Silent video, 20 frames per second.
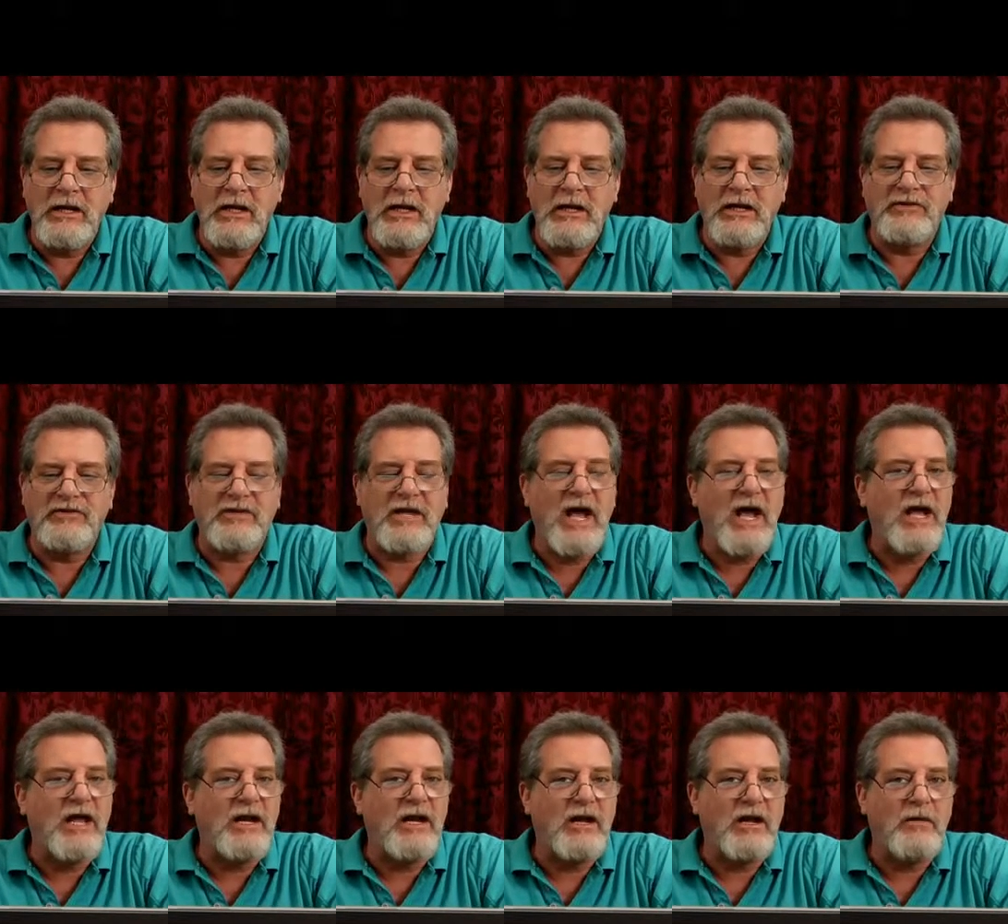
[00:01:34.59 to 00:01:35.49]
It's
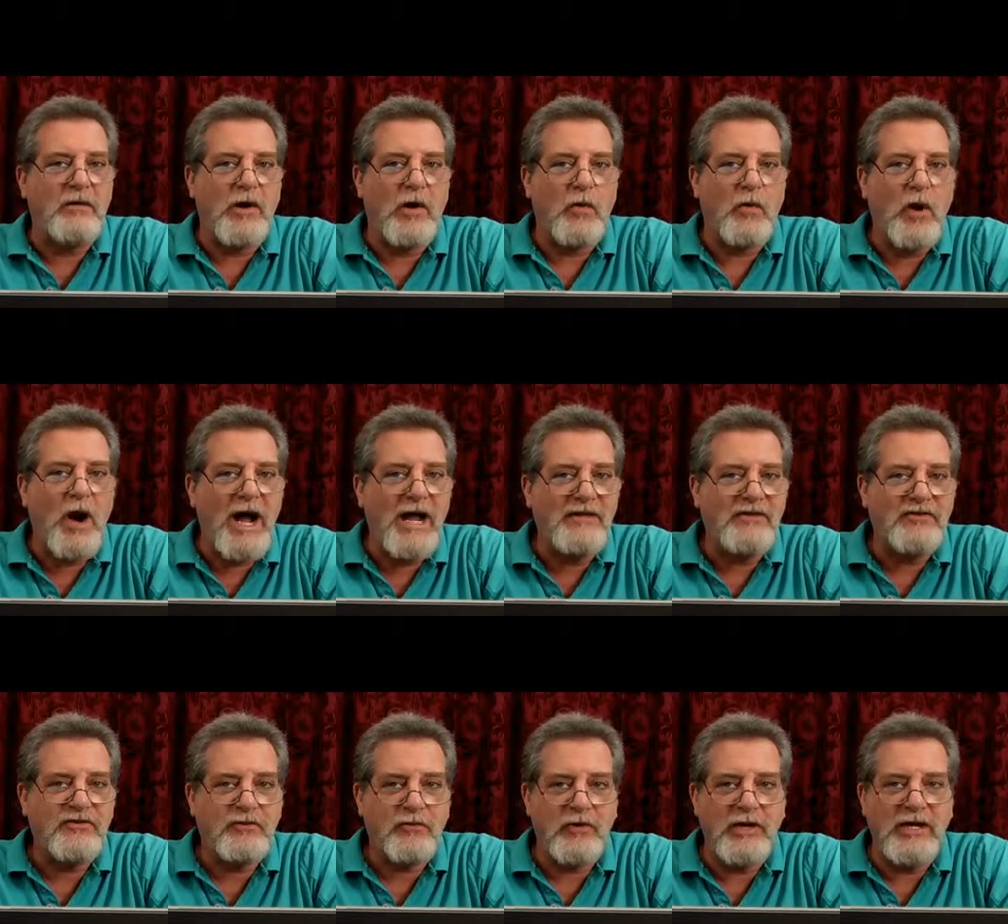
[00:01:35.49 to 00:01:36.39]
got a, a
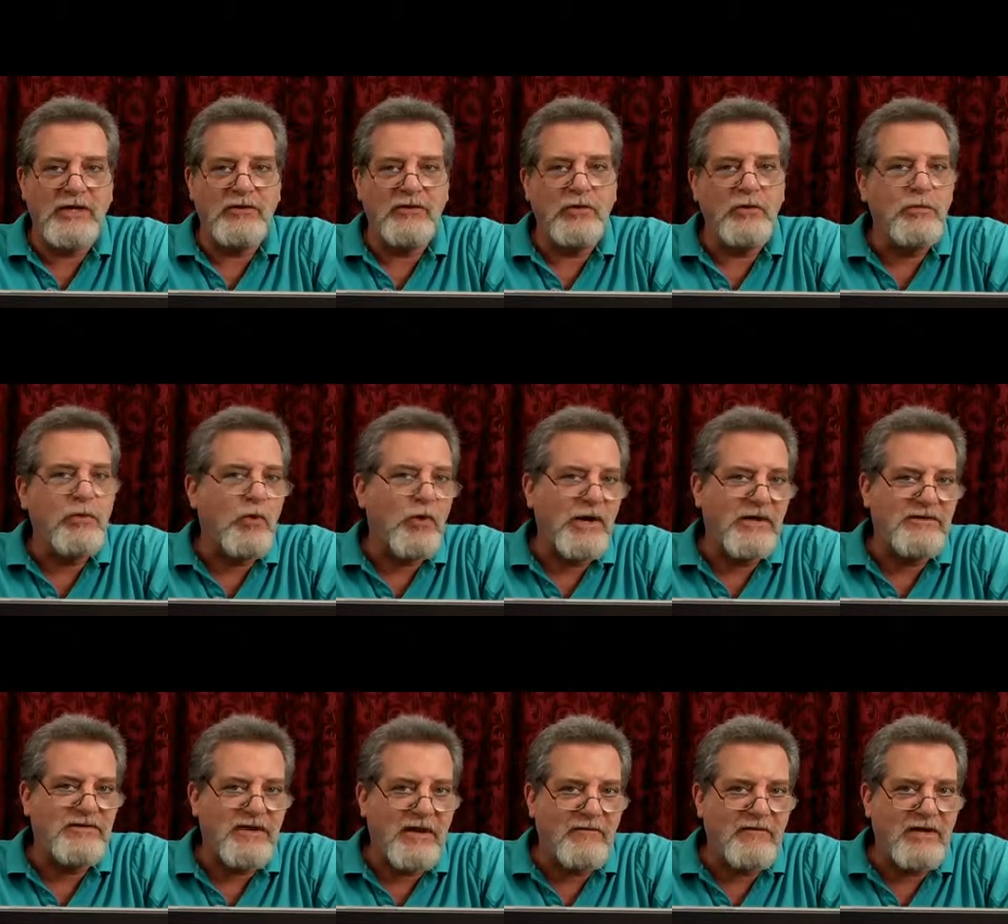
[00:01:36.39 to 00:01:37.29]
widescreen
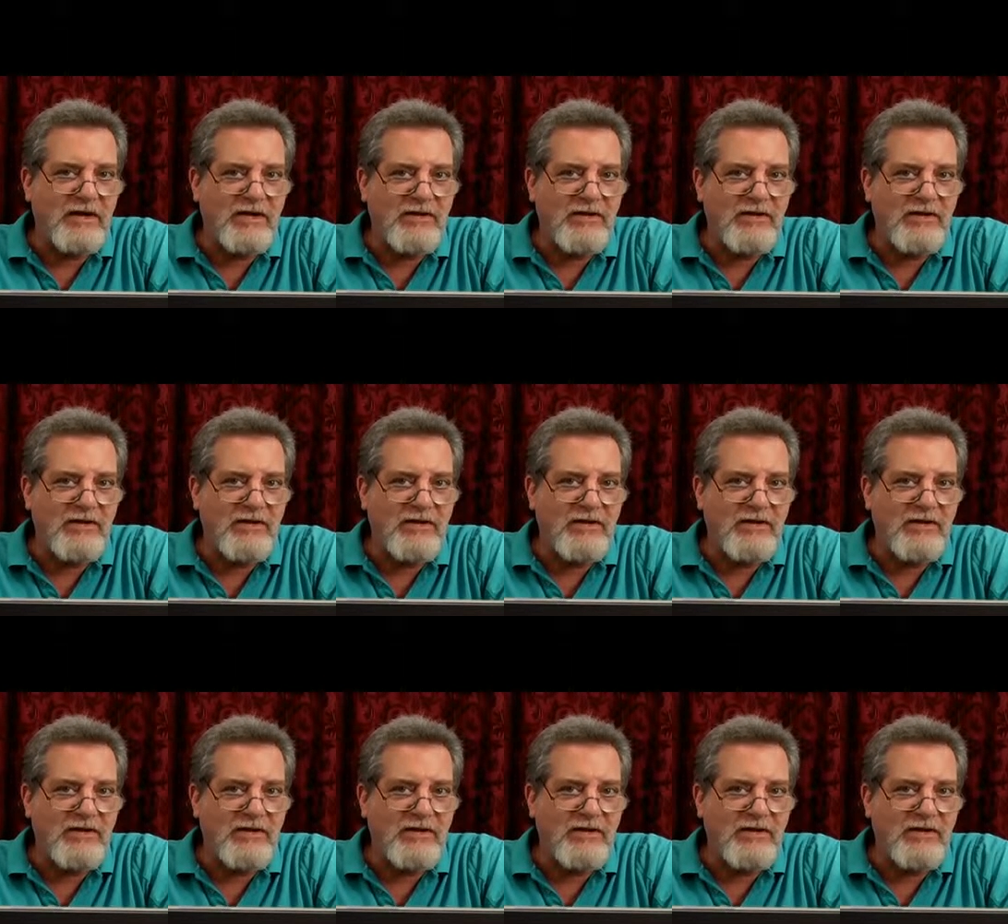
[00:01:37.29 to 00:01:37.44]
2.7